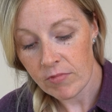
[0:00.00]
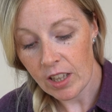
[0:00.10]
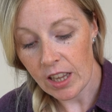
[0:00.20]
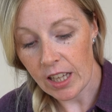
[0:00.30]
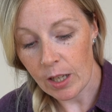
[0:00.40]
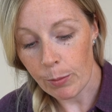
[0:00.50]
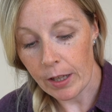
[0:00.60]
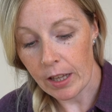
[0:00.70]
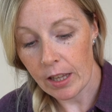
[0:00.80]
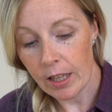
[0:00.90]
a little
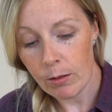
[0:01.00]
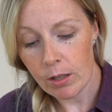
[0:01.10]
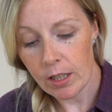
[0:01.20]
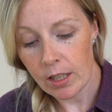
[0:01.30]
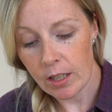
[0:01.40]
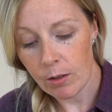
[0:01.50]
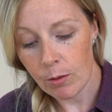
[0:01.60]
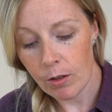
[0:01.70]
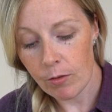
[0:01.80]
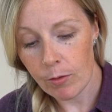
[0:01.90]
bit in there, I'm going to go
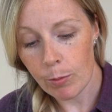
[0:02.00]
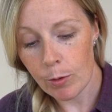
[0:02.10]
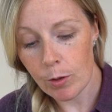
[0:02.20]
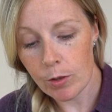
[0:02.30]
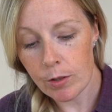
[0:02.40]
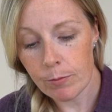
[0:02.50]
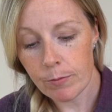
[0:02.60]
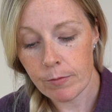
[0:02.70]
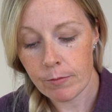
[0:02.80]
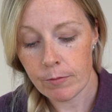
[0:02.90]
overboard.
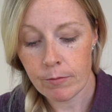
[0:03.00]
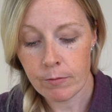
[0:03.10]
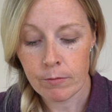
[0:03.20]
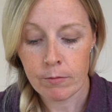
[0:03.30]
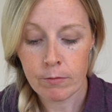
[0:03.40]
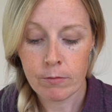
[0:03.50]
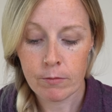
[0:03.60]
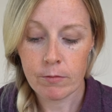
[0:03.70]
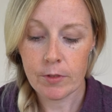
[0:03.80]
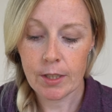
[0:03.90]

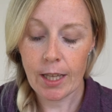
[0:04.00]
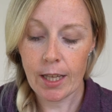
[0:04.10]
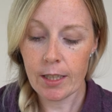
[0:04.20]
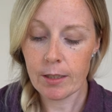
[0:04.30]
Okay.